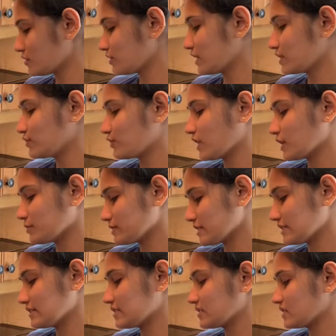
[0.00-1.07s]
So that's why I'm
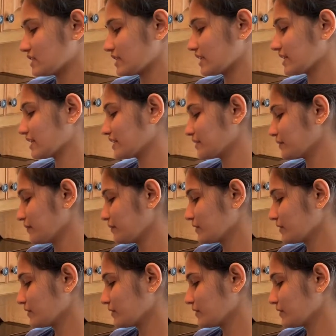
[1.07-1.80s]
just stirring it.